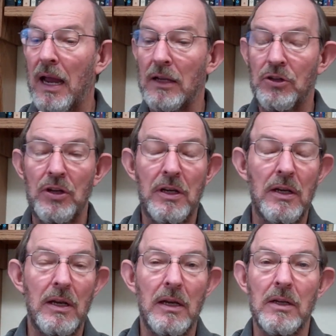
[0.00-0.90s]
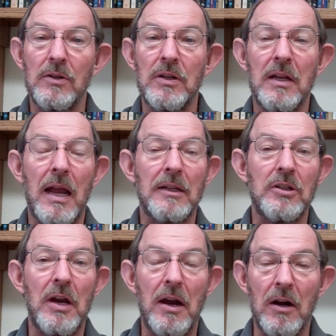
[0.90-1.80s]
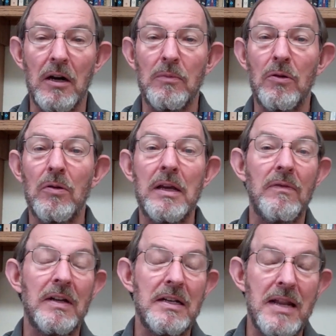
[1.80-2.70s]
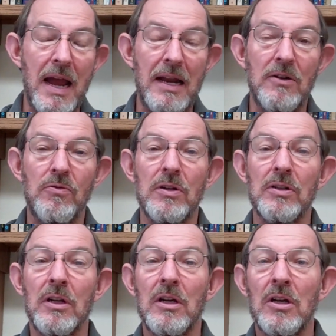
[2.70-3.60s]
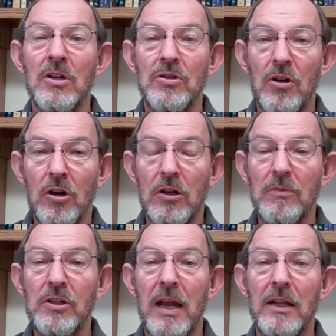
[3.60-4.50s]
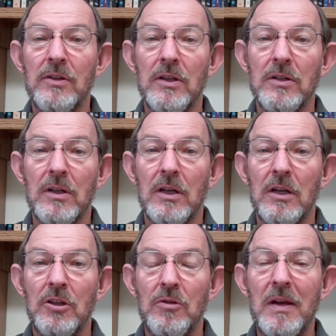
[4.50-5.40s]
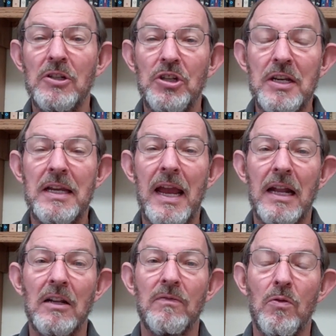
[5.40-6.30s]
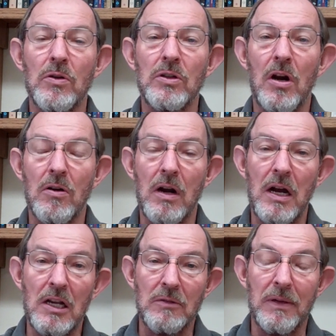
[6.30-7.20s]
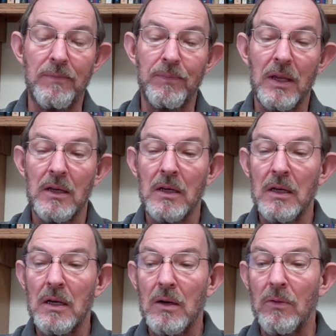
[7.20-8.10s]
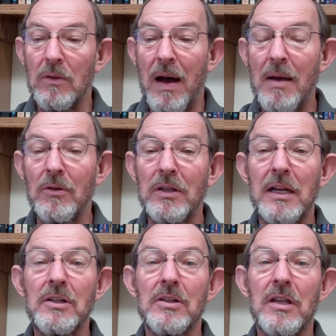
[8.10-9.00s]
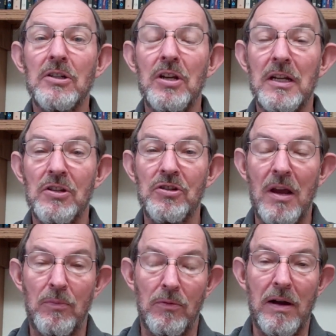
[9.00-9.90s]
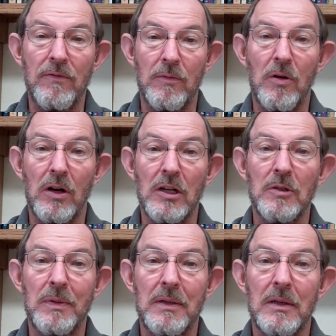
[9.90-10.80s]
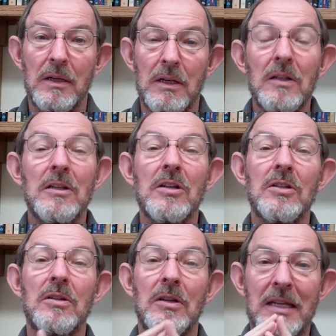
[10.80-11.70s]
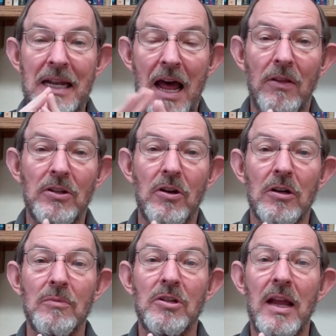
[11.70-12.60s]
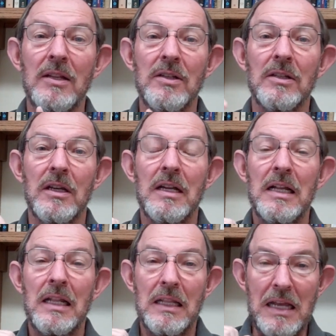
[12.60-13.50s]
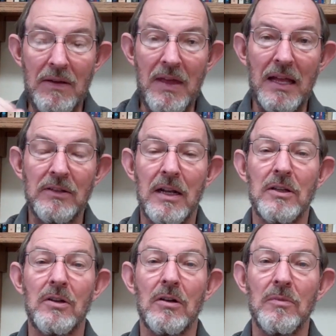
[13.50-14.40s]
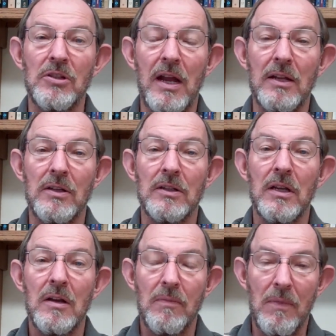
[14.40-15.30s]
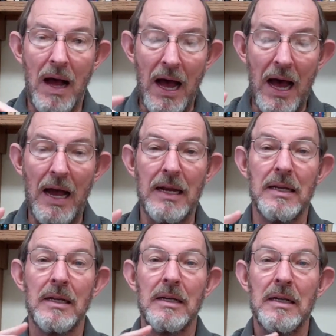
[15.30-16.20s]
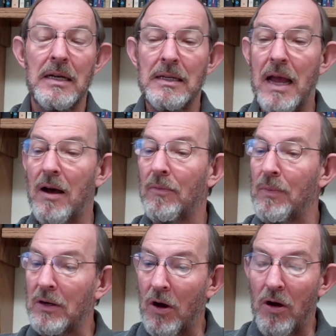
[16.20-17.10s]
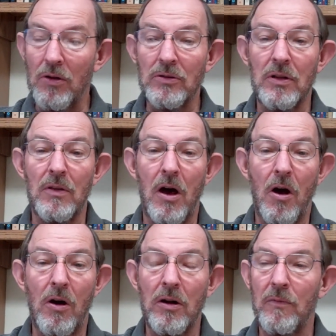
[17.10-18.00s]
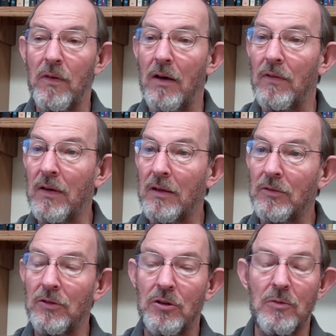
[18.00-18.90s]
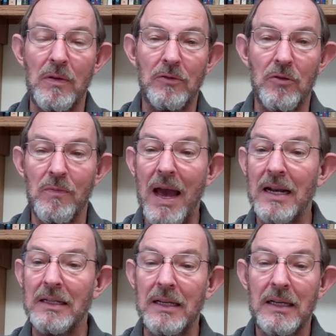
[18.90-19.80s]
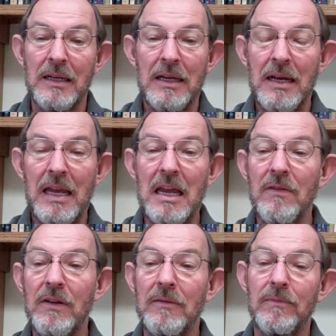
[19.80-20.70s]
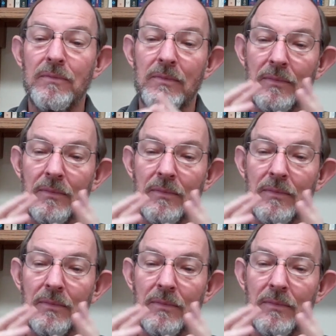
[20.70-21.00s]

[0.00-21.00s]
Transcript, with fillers: and she is in a terrible, even dangerous circumstances. You mean she can't divorce her husband? Well, the Bible teaches that she can separate from her husband. Just get out of the circumstances, leave that set of circumstances behind. Now, because of the heart of, of hum, humanity, even,